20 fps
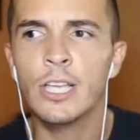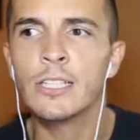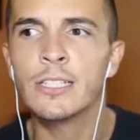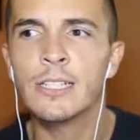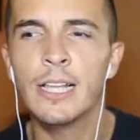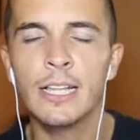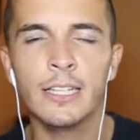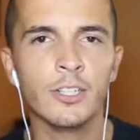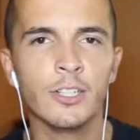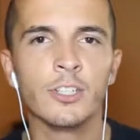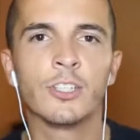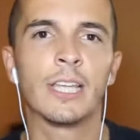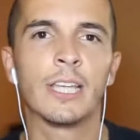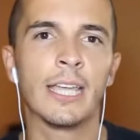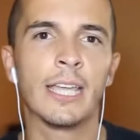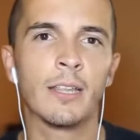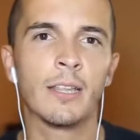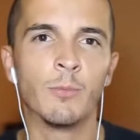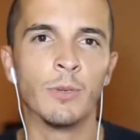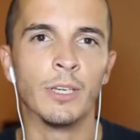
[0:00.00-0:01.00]
doesn't
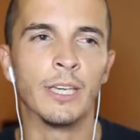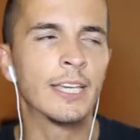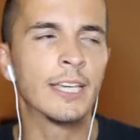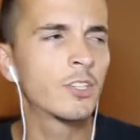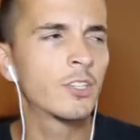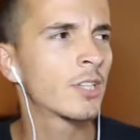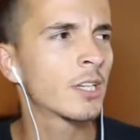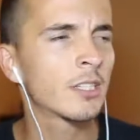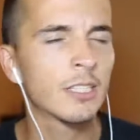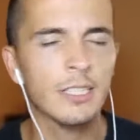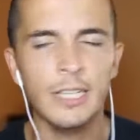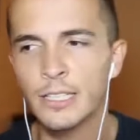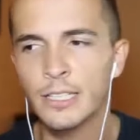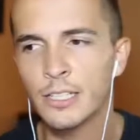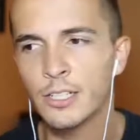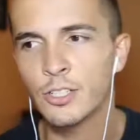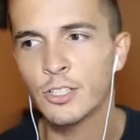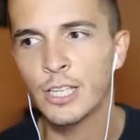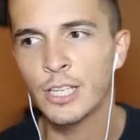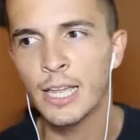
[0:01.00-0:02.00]
understand me. He just doesn't
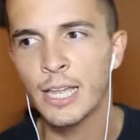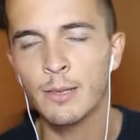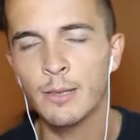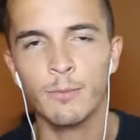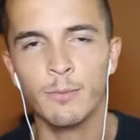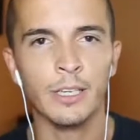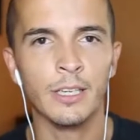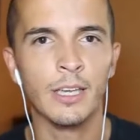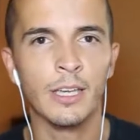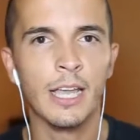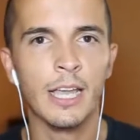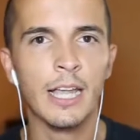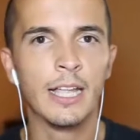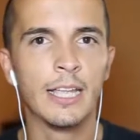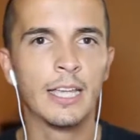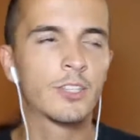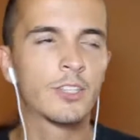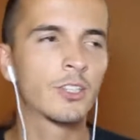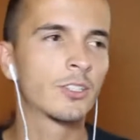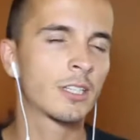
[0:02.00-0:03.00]
understand me.
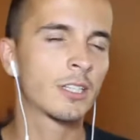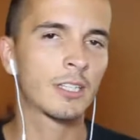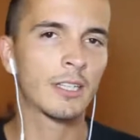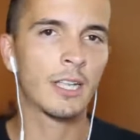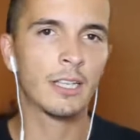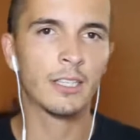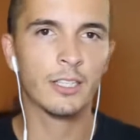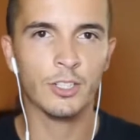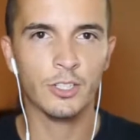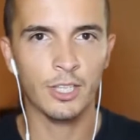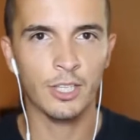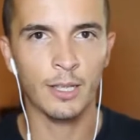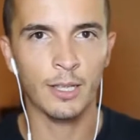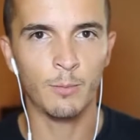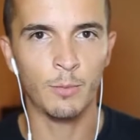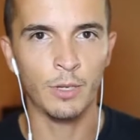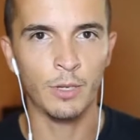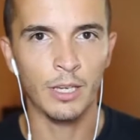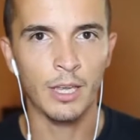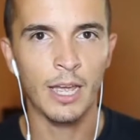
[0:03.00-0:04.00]
He just doesn't
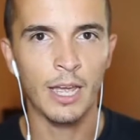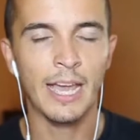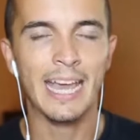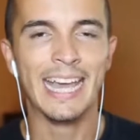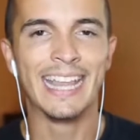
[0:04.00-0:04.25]
understand me.